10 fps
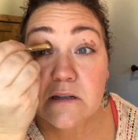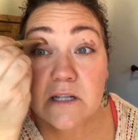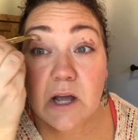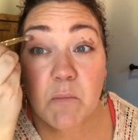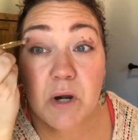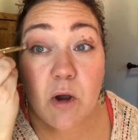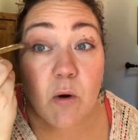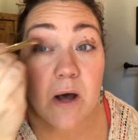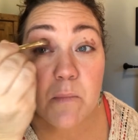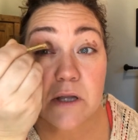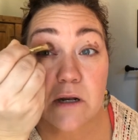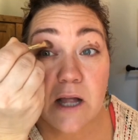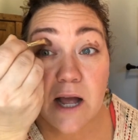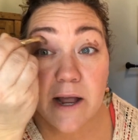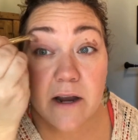Now I'm gonna go up a little
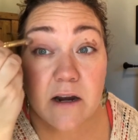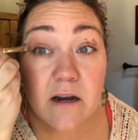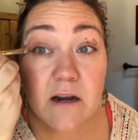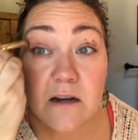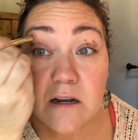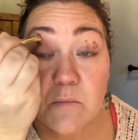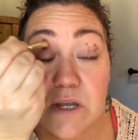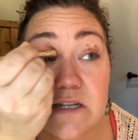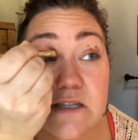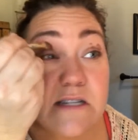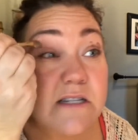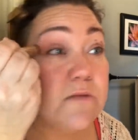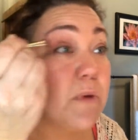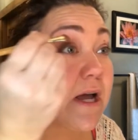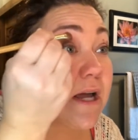higher because this is
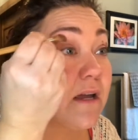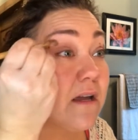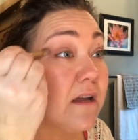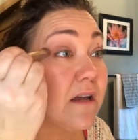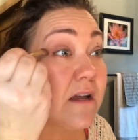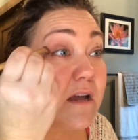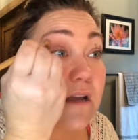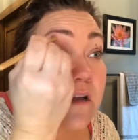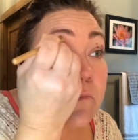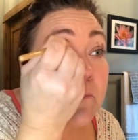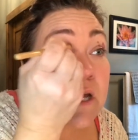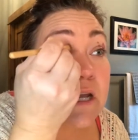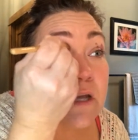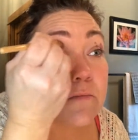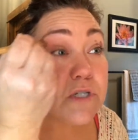my
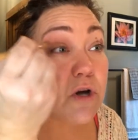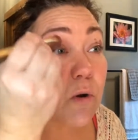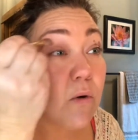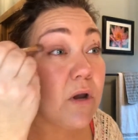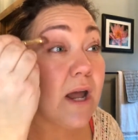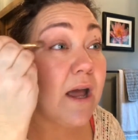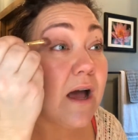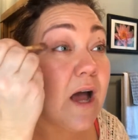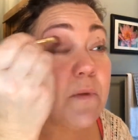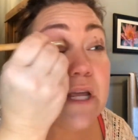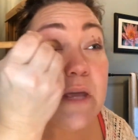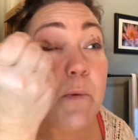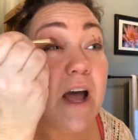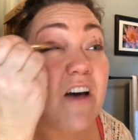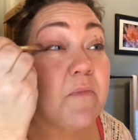medium tone. I'm gonna keep
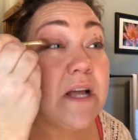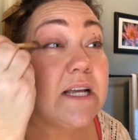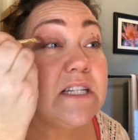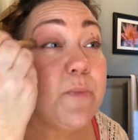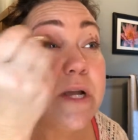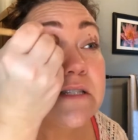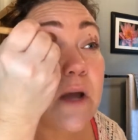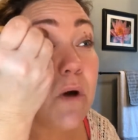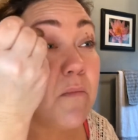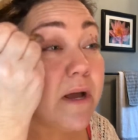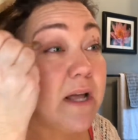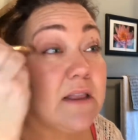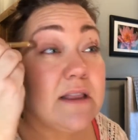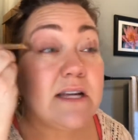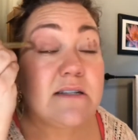it off my lids because I want my
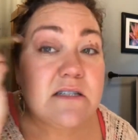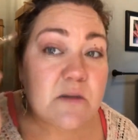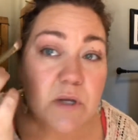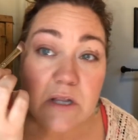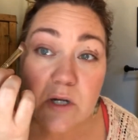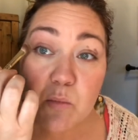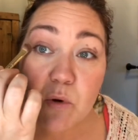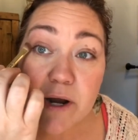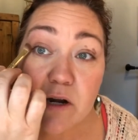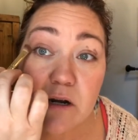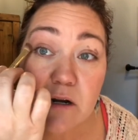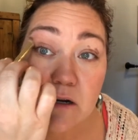lids to be a little brighter.